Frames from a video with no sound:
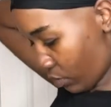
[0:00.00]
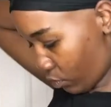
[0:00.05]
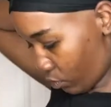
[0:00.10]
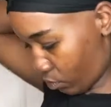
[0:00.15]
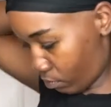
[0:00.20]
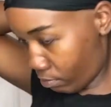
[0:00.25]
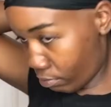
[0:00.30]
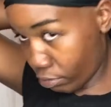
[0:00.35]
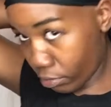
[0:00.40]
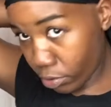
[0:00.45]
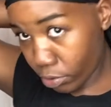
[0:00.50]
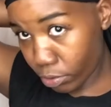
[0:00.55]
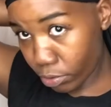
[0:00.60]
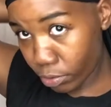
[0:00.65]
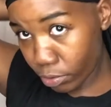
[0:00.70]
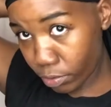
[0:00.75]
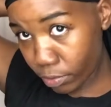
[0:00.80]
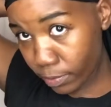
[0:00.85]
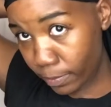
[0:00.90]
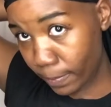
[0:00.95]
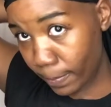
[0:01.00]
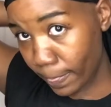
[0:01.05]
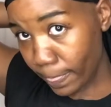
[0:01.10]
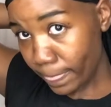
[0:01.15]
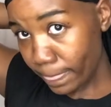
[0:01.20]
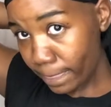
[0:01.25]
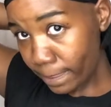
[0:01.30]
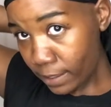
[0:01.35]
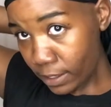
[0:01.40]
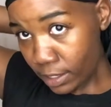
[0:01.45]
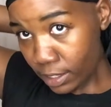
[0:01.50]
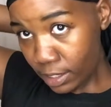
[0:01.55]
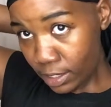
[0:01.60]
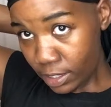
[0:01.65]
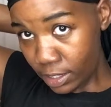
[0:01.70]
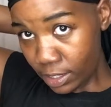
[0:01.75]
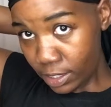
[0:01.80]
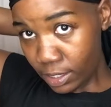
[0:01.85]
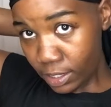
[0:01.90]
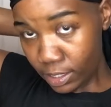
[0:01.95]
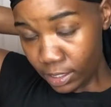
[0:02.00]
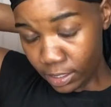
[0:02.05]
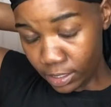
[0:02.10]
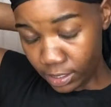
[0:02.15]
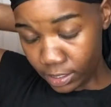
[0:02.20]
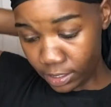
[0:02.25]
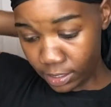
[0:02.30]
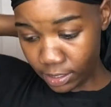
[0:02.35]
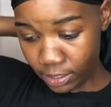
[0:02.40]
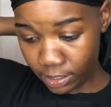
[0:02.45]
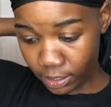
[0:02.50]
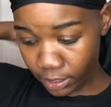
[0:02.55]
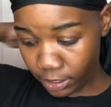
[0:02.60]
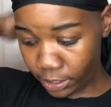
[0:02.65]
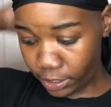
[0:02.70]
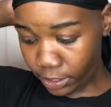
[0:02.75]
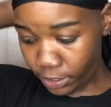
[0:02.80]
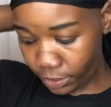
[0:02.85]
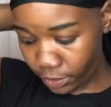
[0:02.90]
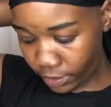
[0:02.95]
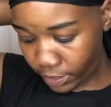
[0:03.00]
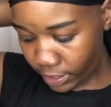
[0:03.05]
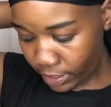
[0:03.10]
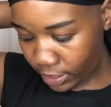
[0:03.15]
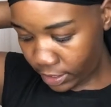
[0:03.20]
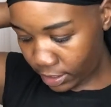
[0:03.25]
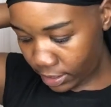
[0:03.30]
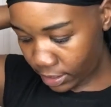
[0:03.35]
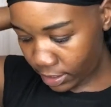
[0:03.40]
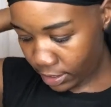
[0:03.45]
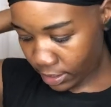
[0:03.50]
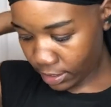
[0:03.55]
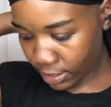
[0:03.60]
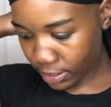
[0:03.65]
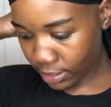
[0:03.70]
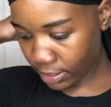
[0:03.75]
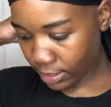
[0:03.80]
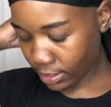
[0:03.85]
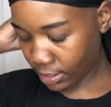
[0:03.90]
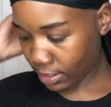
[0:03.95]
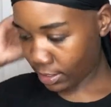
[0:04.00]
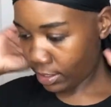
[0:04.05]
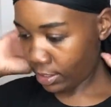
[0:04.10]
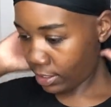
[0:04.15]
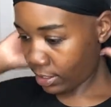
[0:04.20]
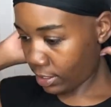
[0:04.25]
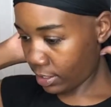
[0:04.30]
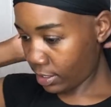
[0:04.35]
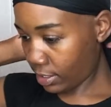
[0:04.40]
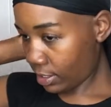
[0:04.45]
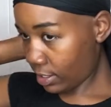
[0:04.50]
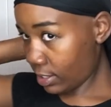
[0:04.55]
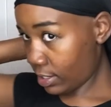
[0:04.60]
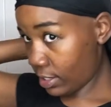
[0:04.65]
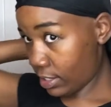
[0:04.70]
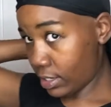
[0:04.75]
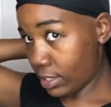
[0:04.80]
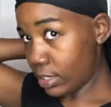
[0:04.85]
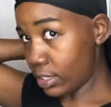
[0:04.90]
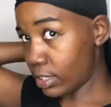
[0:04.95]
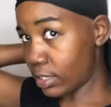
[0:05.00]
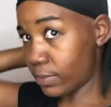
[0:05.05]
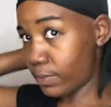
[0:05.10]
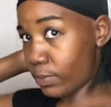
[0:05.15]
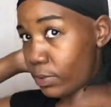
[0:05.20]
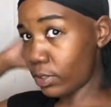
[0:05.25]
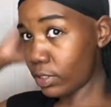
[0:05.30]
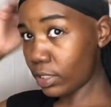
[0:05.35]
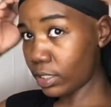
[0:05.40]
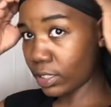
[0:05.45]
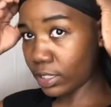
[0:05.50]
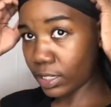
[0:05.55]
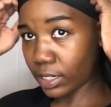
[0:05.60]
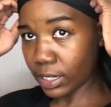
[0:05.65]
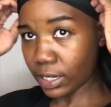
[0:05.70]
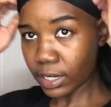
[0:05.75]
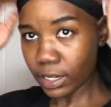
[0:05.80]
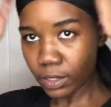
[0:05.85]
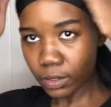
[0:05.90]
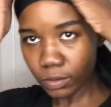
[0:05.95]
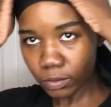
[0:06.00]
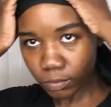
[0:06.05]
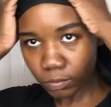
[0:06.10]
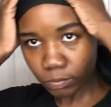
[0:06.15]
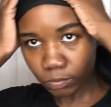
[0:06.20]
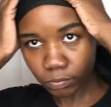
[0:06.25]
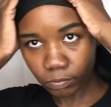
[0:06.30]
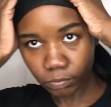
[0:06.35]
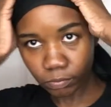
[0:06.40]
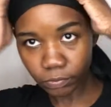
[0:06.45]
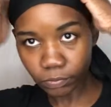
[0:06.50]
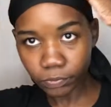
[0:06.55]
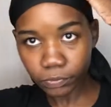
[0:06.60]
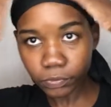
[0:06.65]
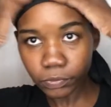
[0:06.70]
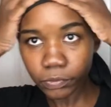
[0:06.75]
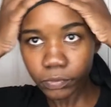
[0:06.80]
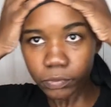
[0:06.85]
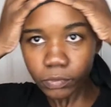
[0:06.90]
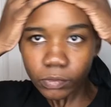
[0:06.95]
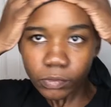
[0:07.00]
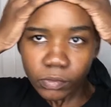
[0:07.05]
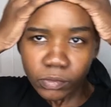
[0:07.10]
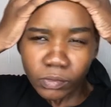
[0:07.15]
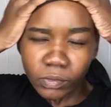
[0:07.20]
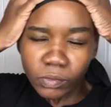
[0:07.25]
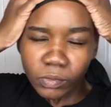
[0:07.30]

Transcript: little bow to secure it. And just pull it down.